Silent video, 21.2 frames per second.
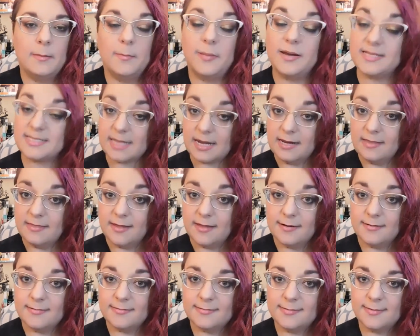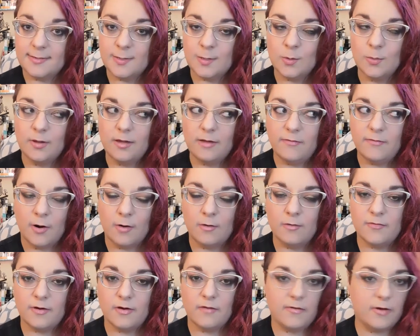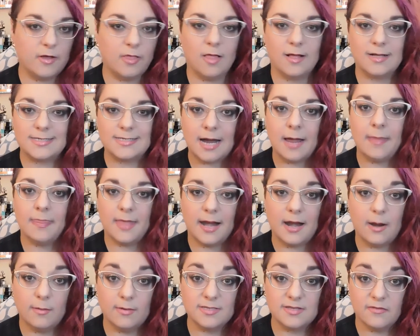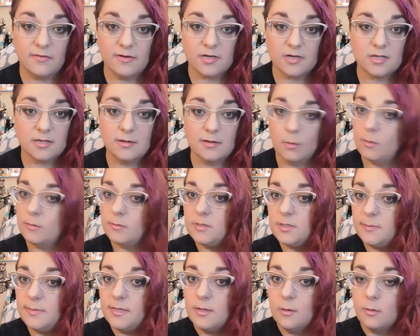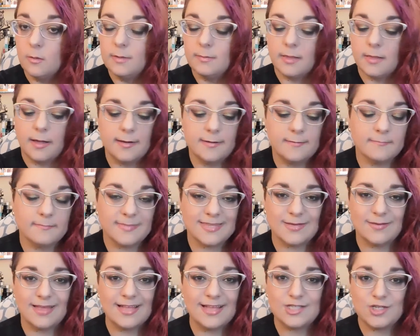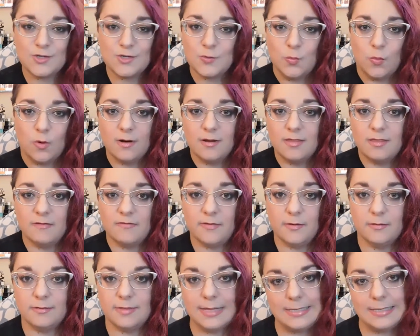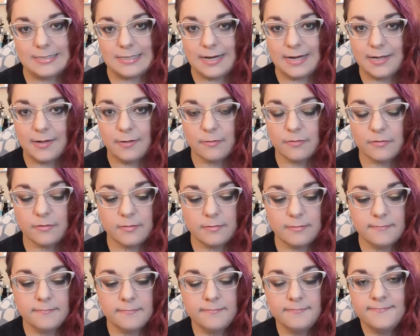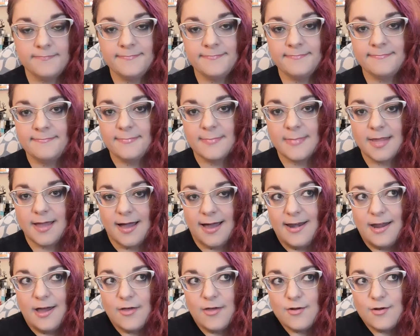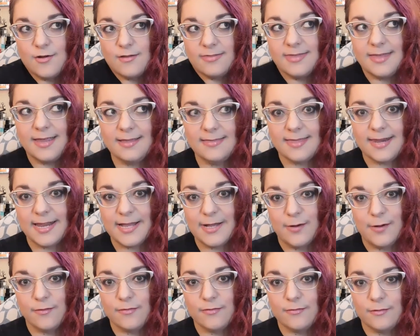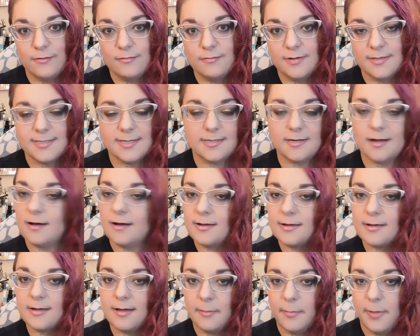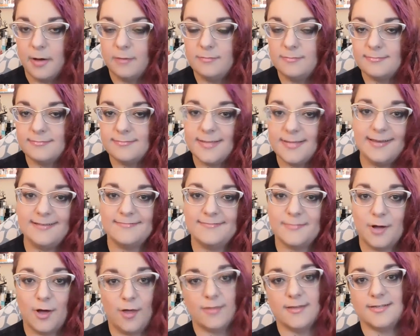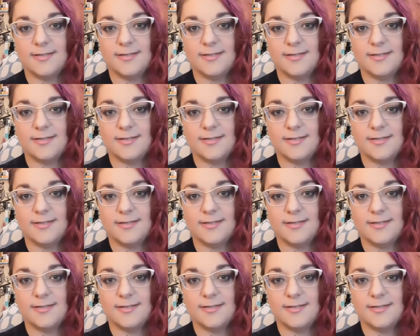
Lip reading: But it's getting there. We've known for a very long time that I was eventually going to be going blind. So that's just one of the few things that I go through. Another thing that I go through, because I talk about it all the